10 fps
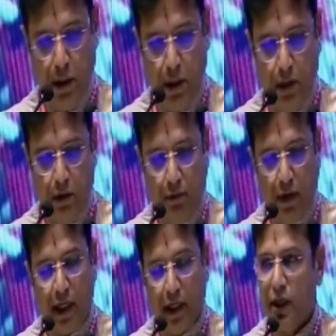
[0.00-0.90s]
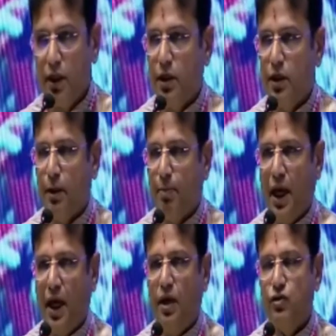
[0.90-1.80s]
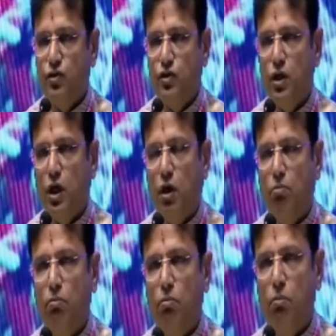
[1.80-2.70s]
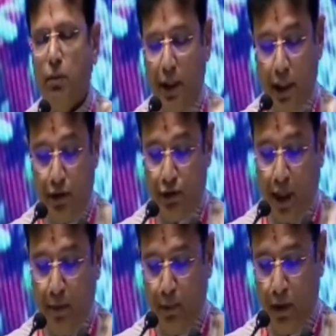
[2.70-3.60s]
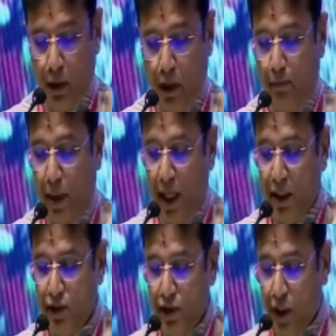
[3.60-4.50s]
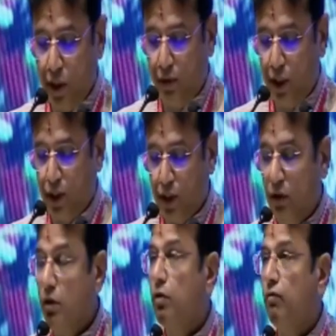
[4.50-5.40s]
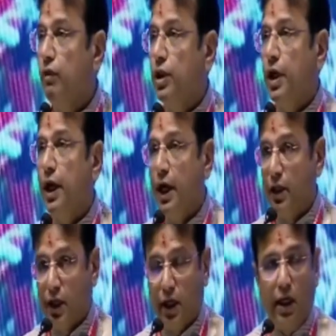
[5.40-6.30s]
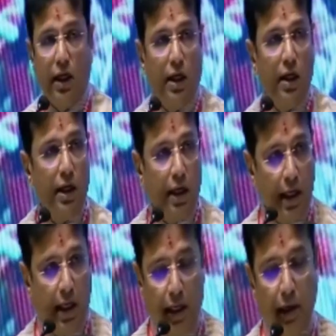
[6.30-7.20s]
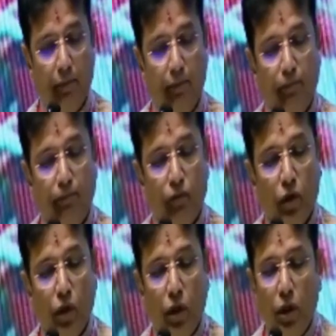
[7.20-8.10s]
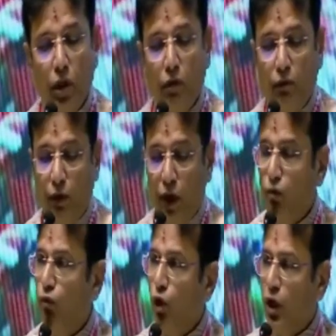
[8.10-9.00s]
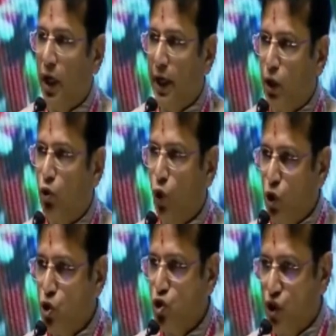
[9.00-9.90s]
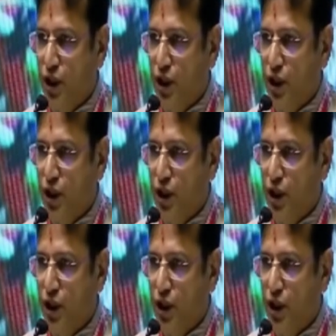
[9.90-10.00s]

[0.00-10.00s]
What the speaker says: We are taking the Japan's example of balancing innovation with ethical AI. We would like to also see,